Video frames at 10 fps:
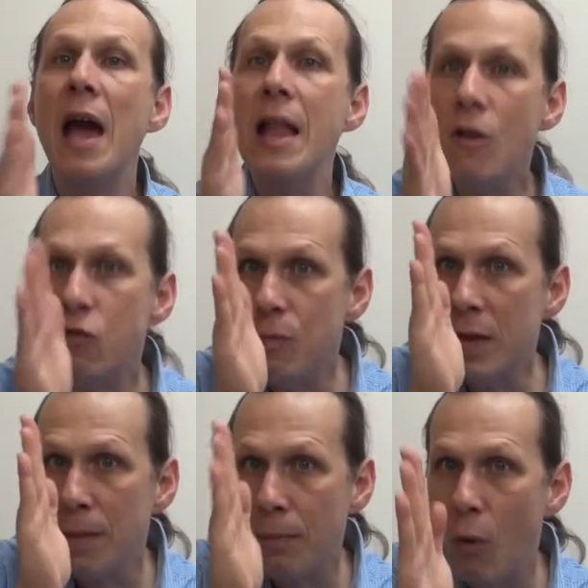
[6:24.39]
And this will
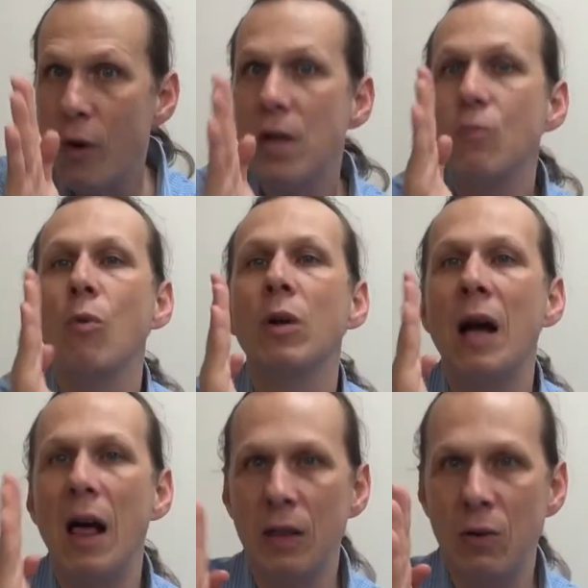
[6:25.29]
be the point that we will
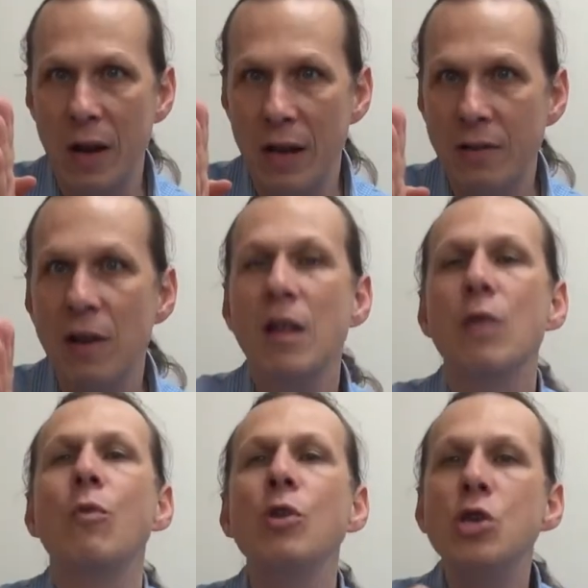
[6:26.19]
calculate,
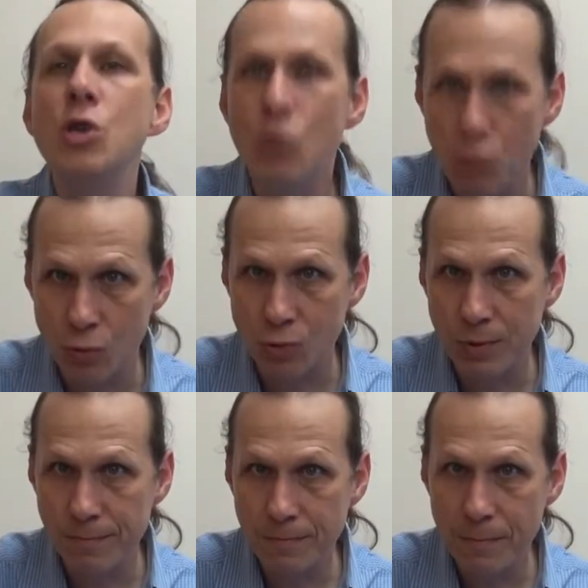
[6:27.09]
that we'll use.